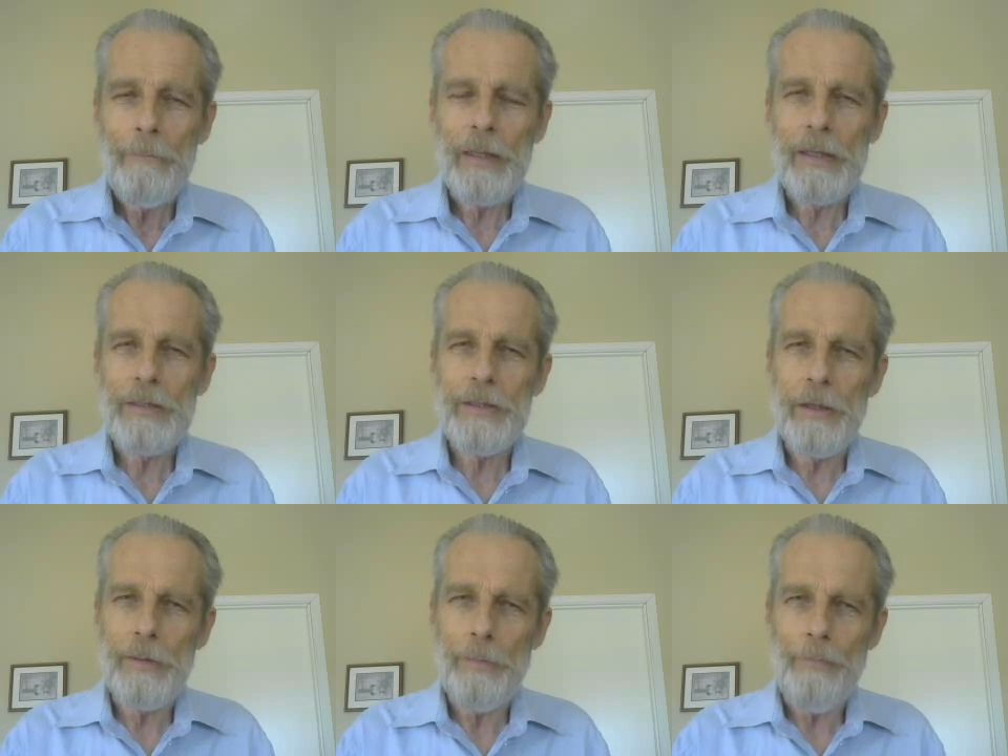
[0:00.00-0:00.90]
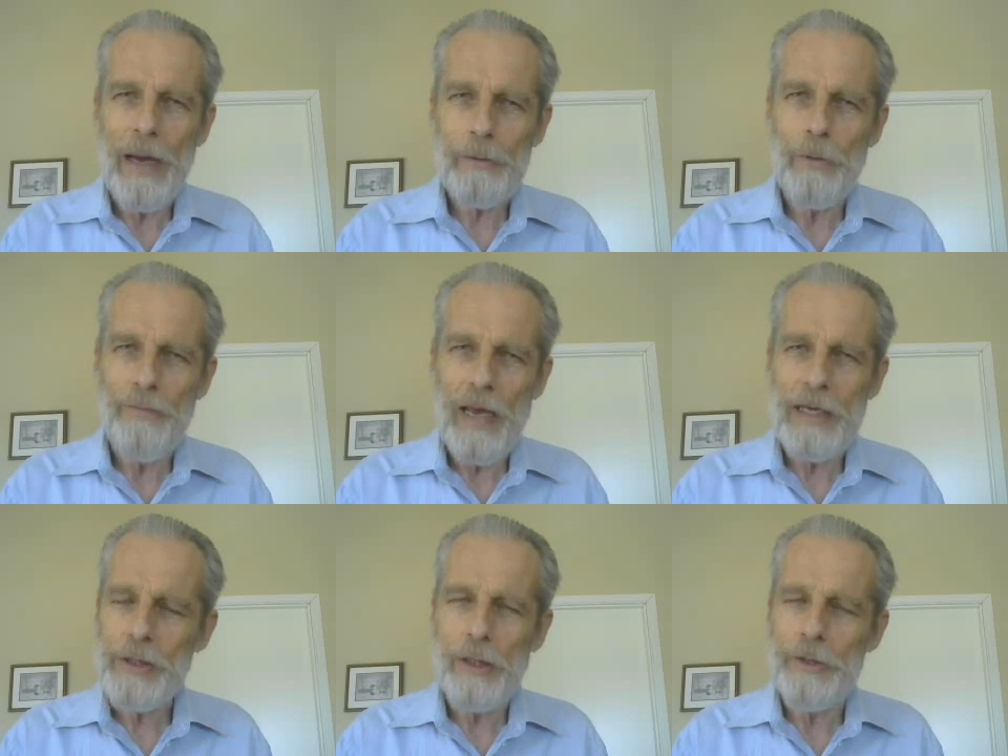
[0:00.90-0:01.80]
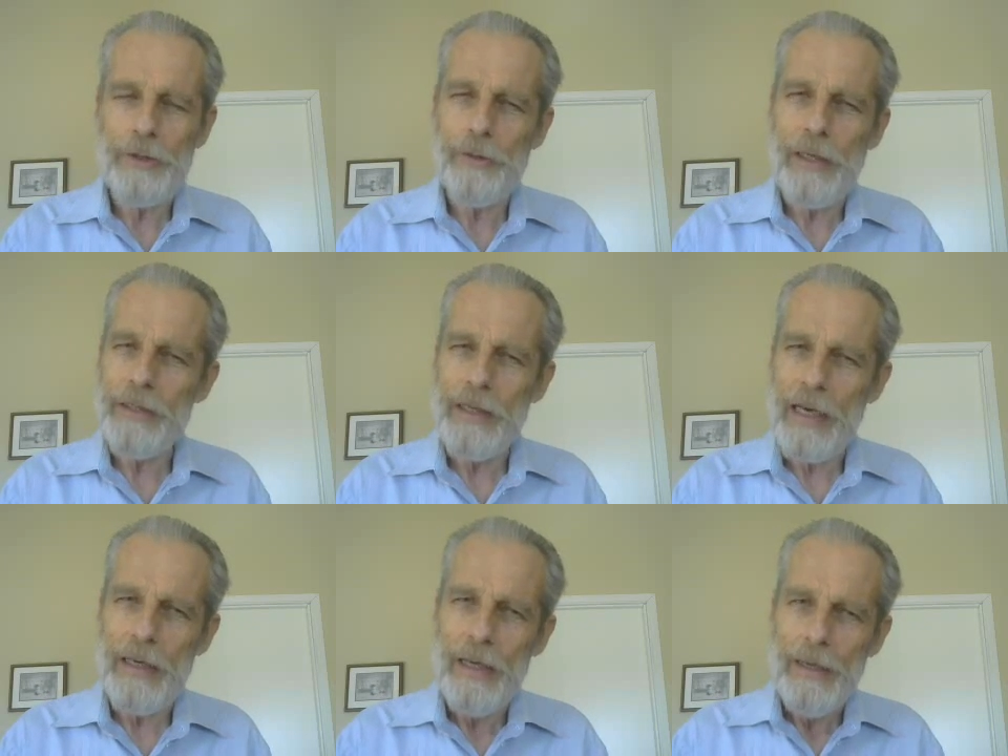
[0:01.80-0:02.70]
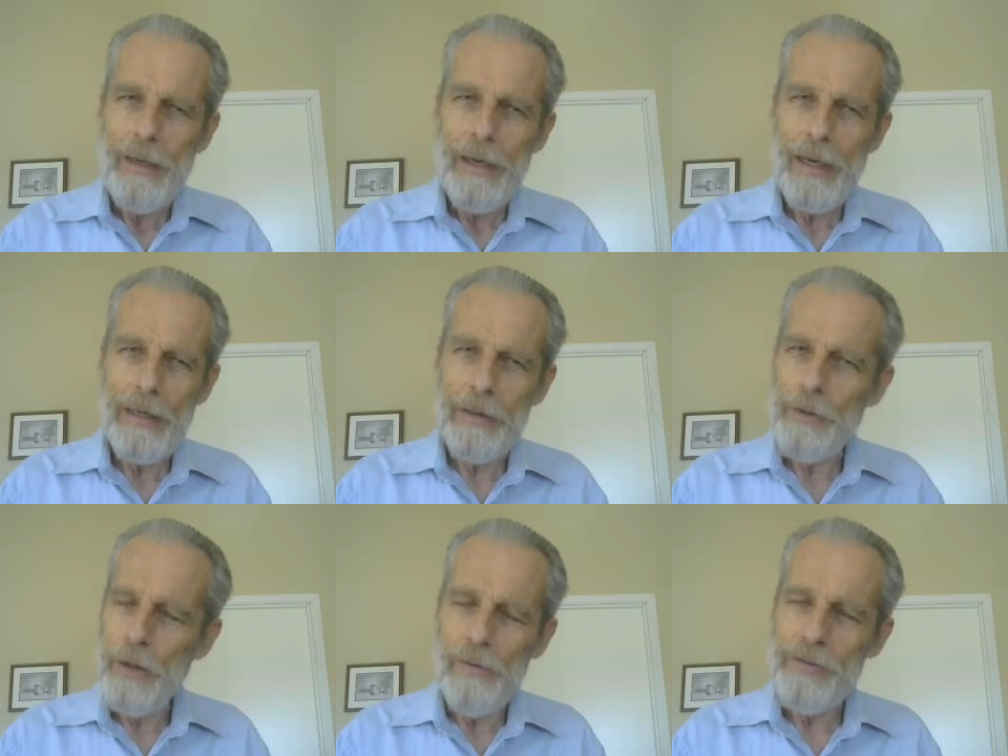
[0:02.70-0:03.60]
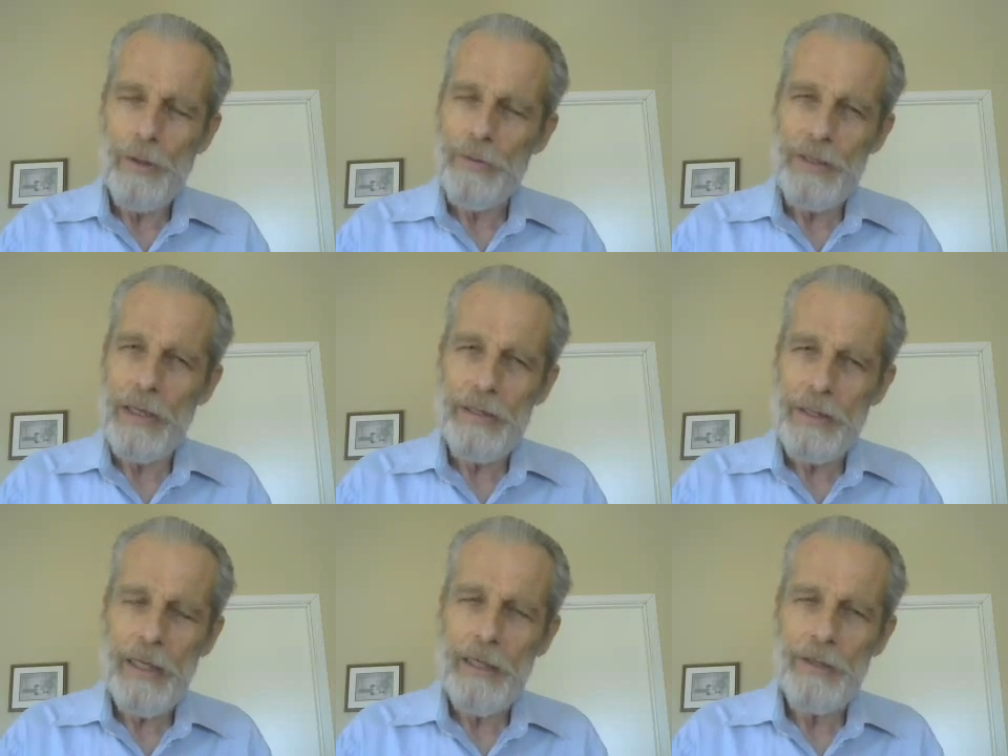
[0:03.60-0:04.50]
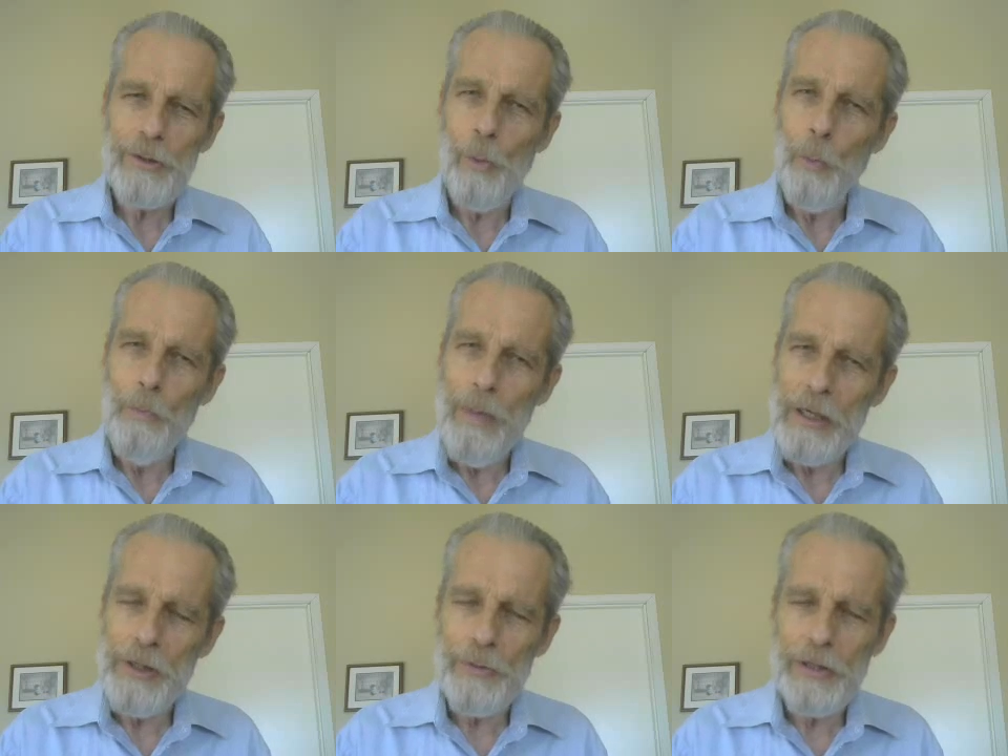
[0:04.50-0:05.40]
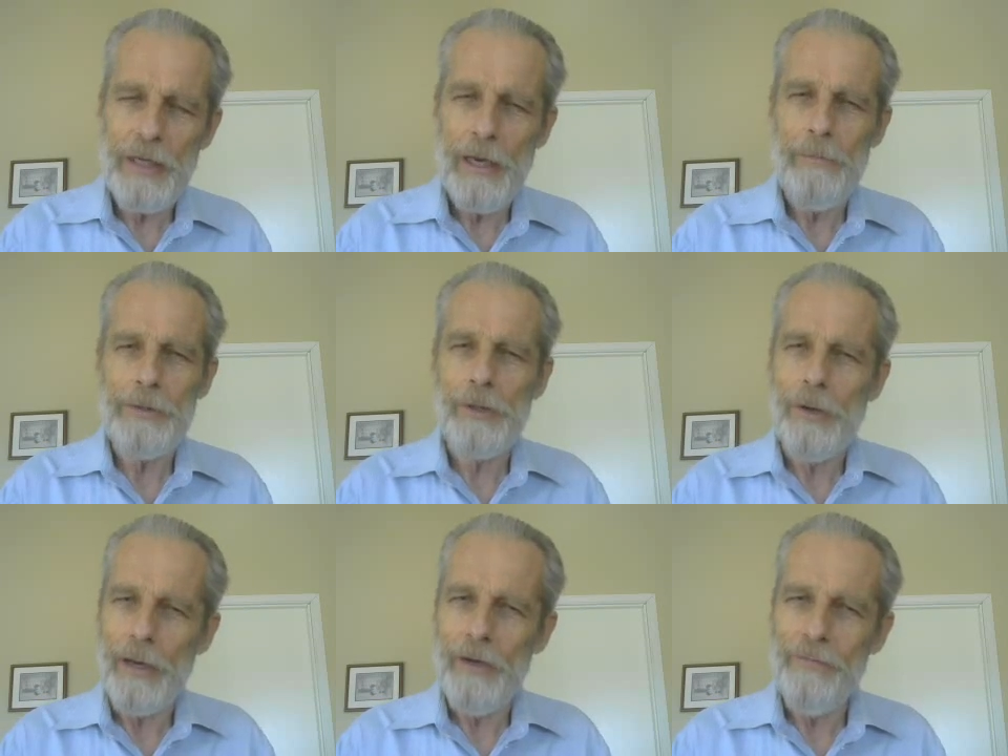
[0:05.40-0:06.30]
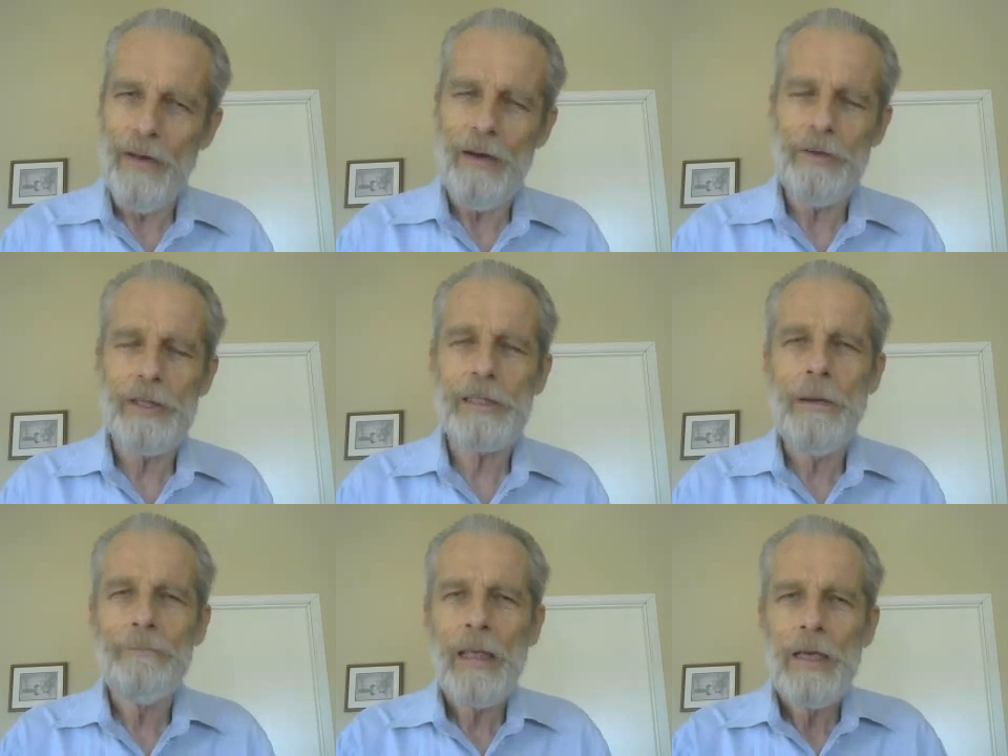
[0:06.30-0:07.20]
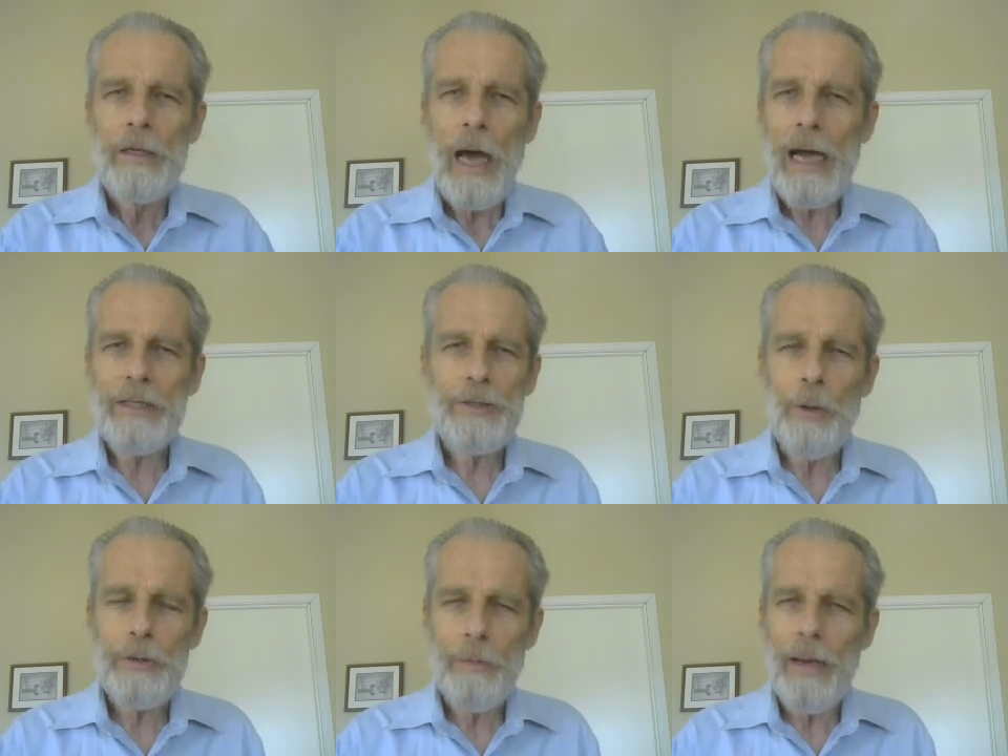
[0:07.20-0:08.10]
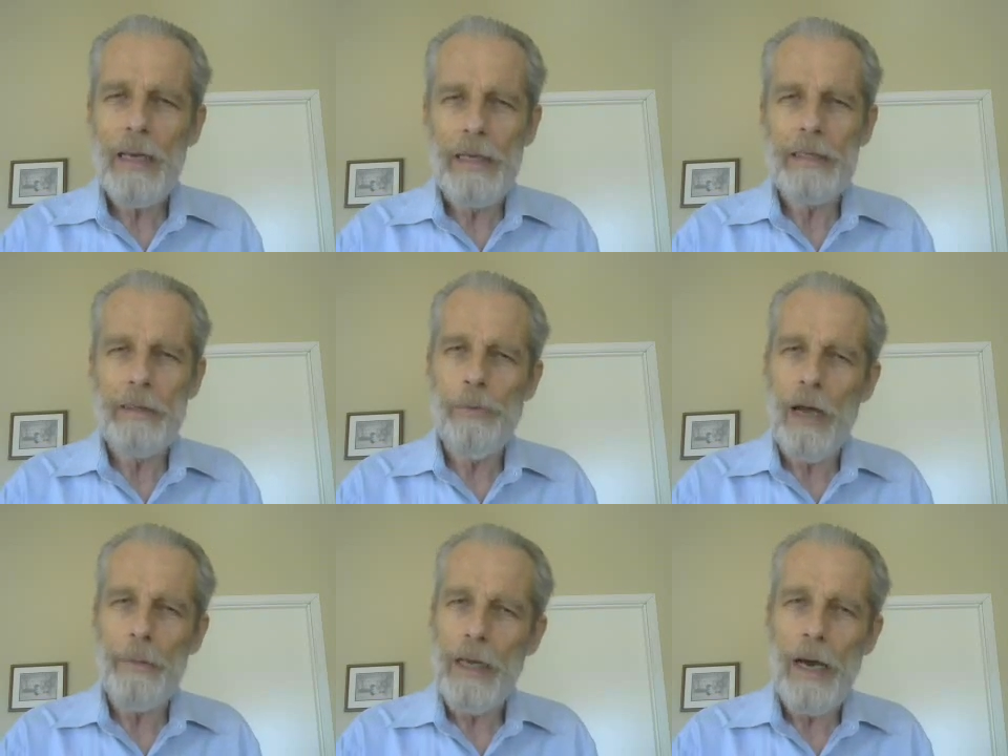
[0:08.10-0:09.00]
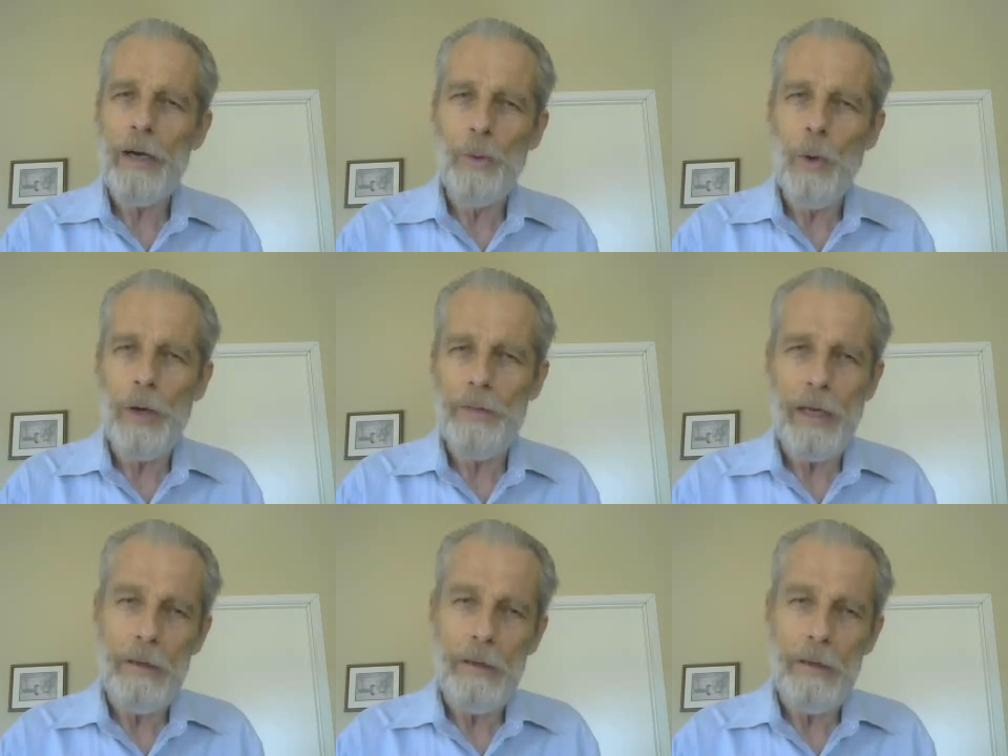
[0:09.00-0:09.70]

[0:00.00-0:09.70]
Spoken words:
because their microvasculature does not, and their nerves don't sense the heat. So measure the temperature, 105 or 6, I soaked my leg in probably hotter water than